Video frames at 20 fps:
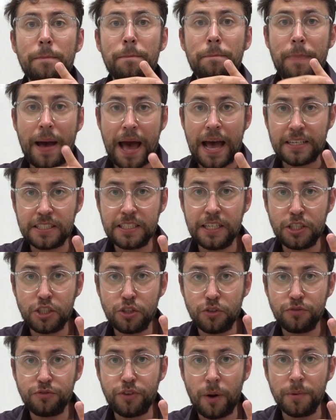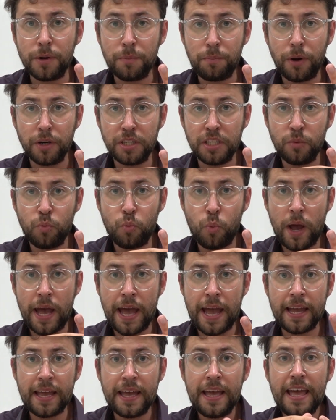passage from the body of
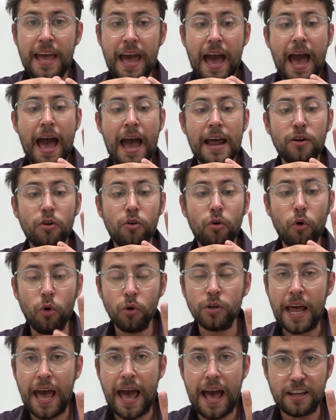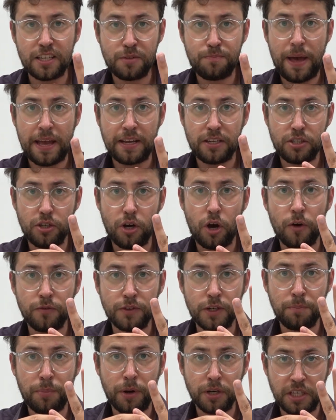work, and other aspects of
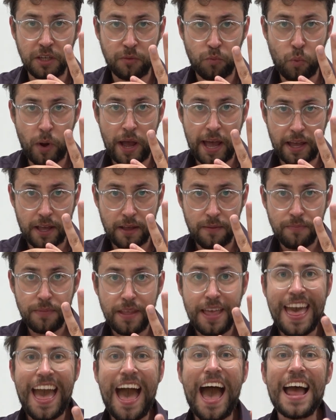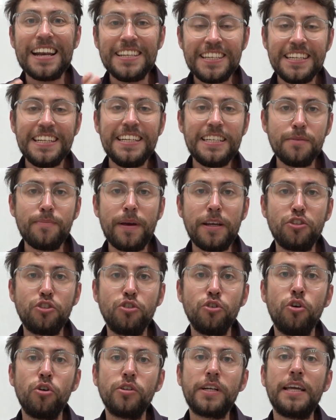the body of work. And you need to make
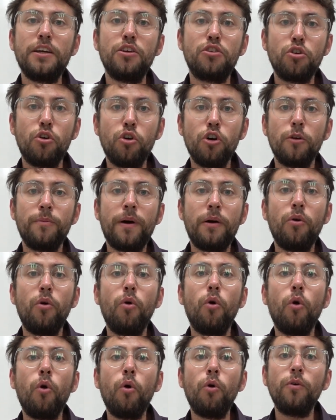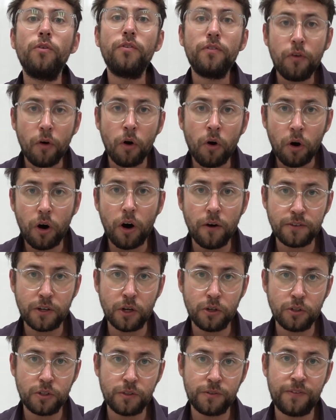sure that you're talking about all 4 of
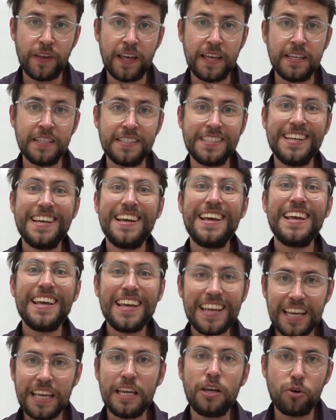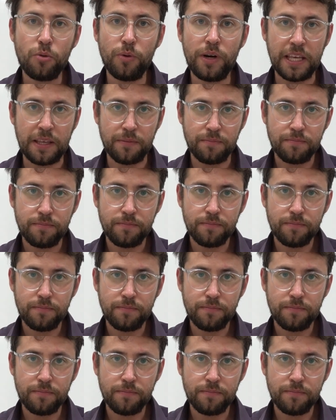those things equally.